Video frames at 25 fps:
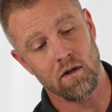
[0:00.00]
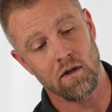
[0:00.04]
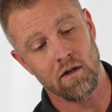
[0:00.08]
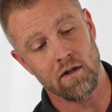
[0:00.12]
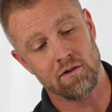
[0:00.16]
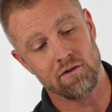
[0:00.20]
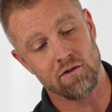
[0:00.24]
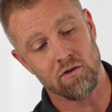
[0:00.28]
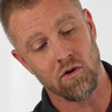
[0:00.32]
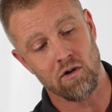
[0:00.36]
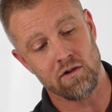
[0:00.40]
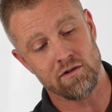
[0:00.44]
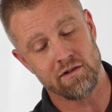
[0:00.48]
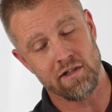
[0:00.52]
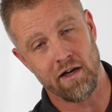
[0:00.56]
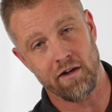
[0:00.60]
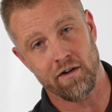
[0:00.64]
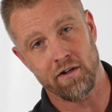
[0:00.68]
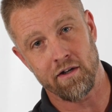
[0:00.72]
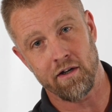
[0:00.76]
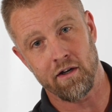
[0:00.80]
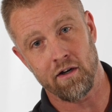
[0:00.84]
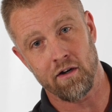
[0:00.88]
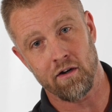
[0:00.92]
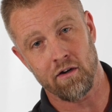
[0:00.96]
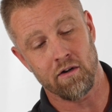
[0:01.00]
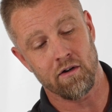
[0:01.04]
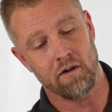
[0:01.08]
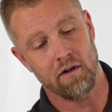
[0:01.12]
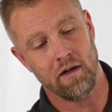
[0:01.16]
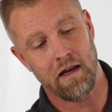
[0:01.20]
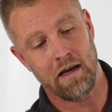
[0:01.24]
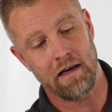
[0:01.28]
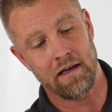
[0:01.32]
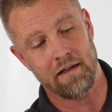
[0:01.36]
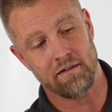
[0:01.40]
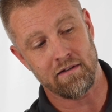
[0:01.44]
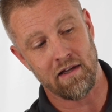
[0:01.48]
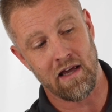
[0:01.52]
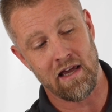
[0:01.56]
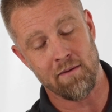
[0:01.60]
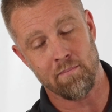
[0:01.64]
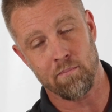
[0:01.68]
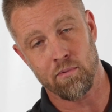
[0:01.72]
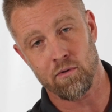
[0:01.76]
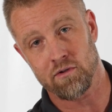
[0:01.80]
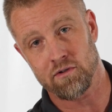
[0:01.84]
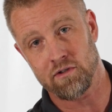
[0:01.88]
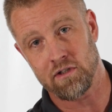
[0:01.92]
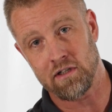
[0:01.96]
It starts out here and it
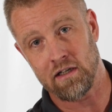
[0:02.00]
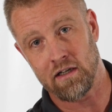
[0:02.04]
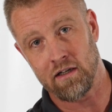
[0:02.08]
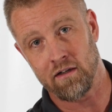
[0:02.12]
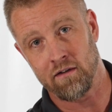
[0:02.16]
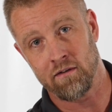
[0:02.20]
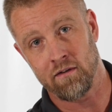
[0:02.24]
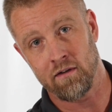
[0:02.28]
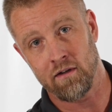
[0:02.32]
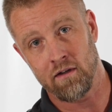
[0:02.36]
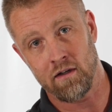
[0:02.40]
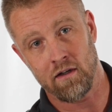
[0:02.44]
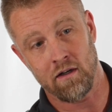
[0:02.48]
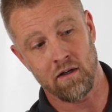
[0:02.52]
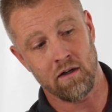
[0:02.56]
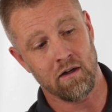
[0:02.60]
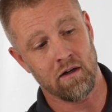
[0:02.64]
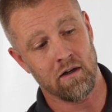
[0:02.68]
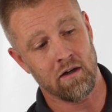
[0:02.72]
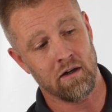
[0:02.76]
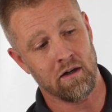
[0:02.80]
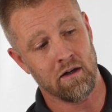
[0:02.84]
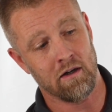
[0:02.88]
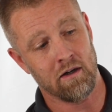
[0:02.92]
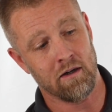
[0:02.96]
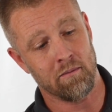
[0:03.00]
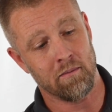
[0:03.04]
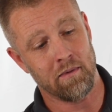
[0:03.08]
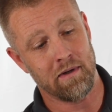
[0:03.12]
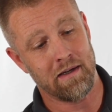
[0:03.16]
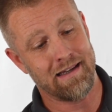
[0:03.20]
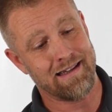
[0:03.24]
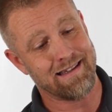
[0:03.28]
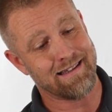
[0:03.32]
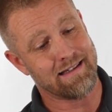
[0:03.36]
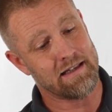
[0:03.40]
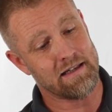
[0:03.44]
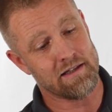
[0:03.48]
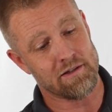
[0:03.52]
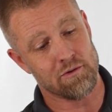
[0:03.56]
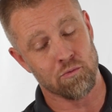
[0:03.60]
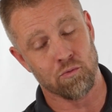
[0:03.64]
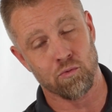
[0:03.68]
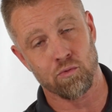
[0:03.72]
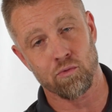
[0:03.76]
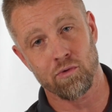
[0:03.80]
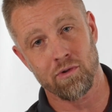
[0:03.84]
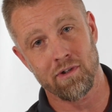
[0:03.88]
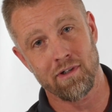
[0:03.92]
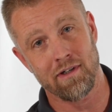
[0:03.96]
tapers in. It gets
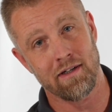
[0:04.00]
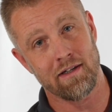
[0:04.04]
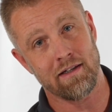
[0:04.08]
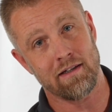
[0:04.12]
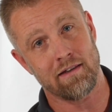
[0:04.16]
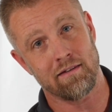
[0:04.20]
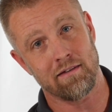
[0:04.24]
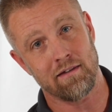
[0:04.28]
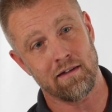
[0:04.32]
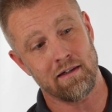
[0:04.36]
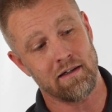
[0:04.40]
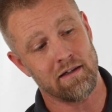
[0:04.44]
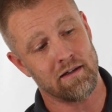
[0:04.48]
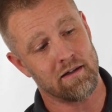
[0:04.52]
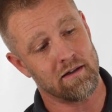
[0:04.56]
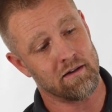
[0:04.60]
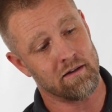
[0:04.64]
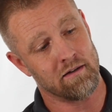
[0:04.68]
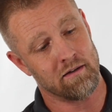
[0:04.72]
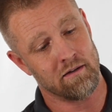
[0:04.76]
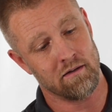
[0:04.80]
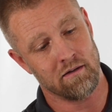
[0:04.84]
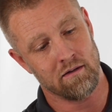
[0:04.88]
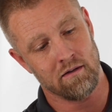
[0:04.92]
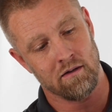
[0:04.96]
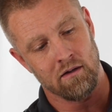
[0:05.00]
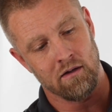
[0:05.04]
really thin